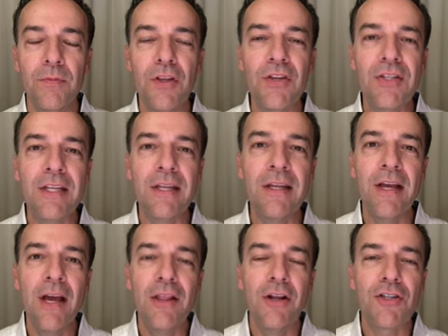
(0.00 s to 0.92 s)
You see,
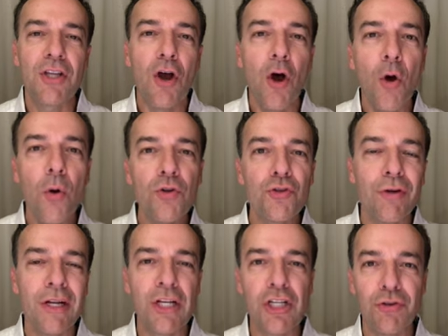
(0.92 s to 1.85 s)
there's a whole
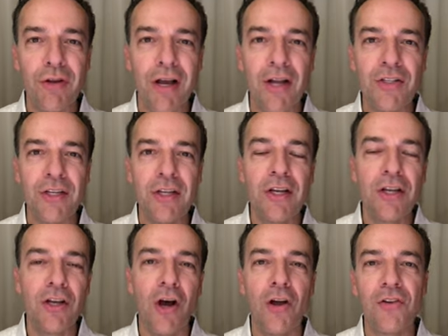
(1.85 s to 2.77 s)
trading strategy
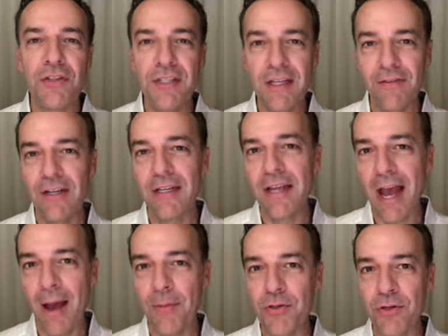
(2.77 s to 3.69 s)
called dividend
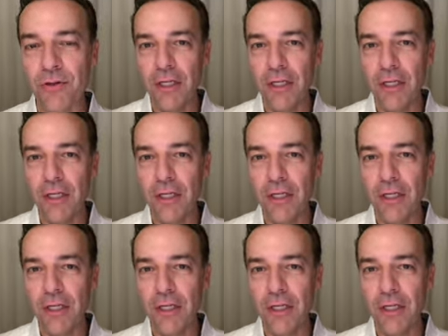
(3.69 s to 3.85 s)
capture.